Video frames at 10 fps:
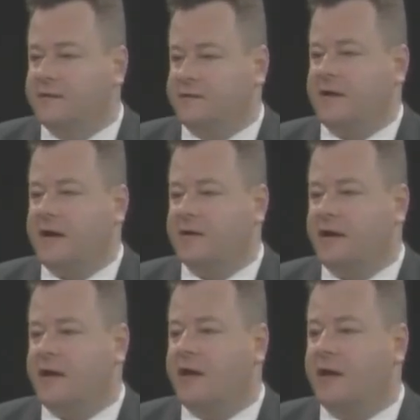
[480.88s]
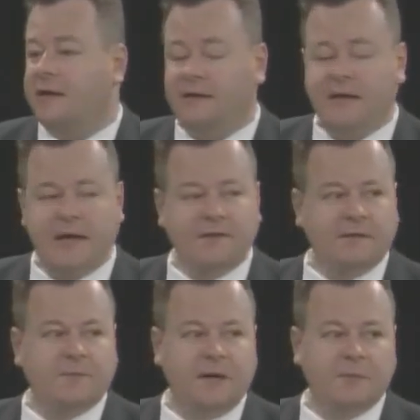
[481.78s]
this Saturday. Today is
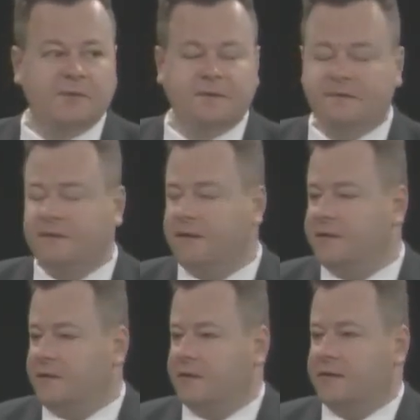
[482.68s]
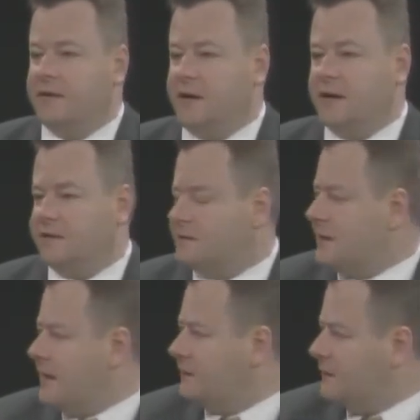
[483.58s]
September 15th. On the it's the
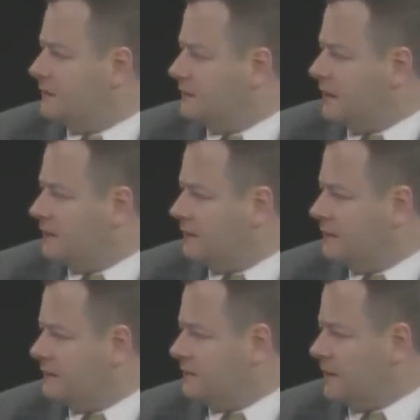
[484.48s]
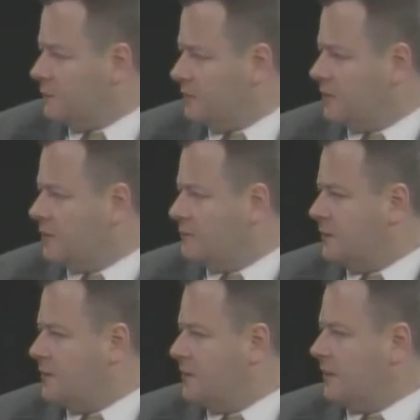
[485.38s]
18th and 19th. Is that when you're going to
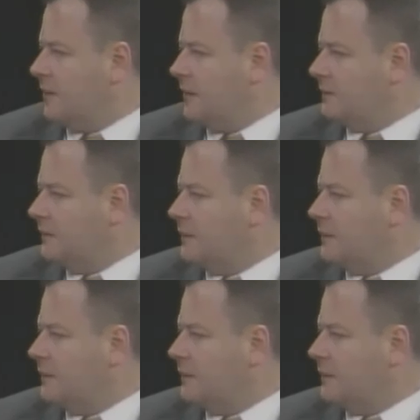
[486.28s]
be in